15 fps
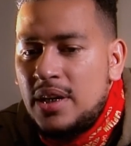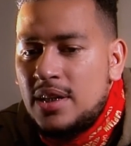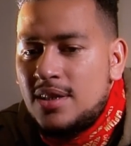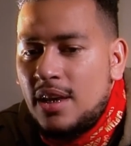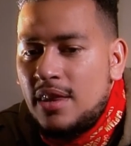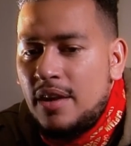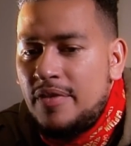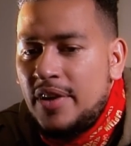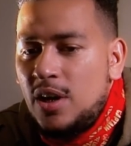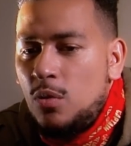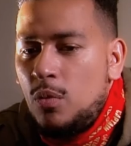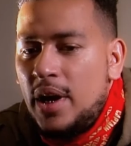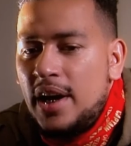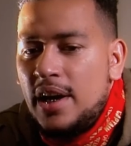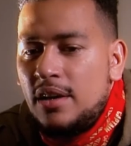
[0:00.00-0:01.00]
a South Africa
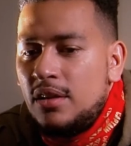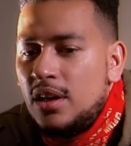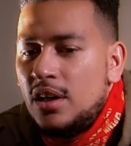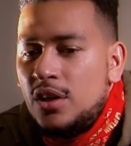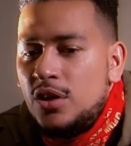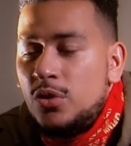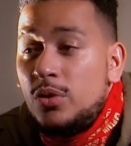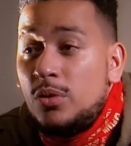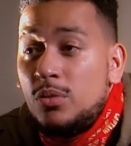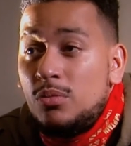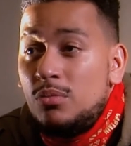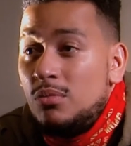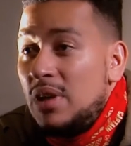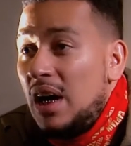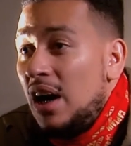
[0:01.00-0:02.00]
where you
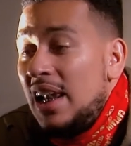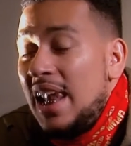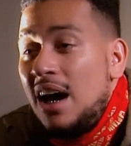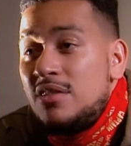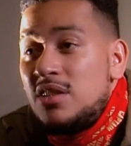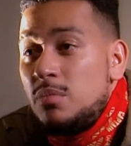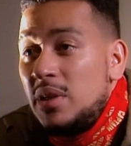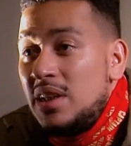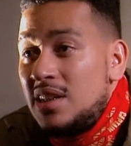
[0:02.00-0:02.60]
are allowed to be